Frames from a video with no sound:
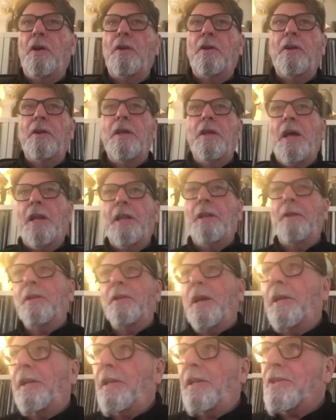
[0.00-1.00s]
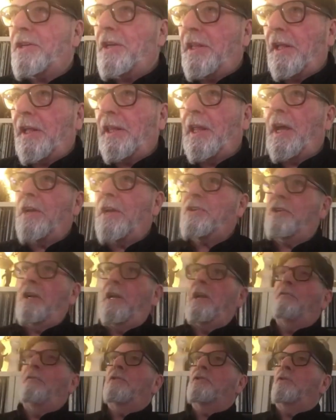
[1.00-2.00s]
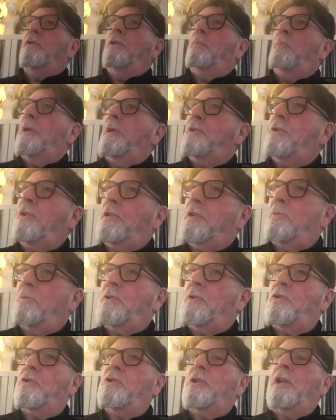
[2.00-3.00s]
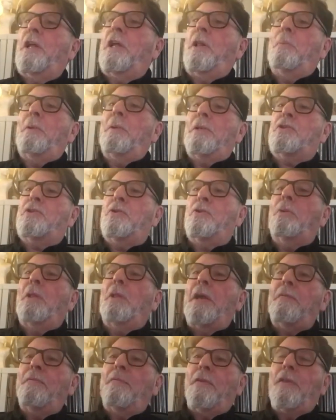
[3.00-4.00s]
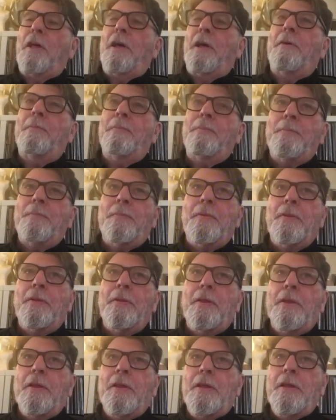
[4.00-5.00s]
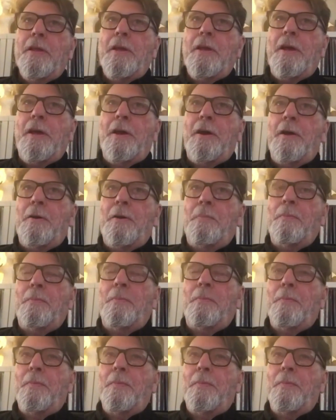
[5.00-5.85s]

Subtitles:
I didn't see the Clash and I never saw the Pistols. I was just a little bit too late for that.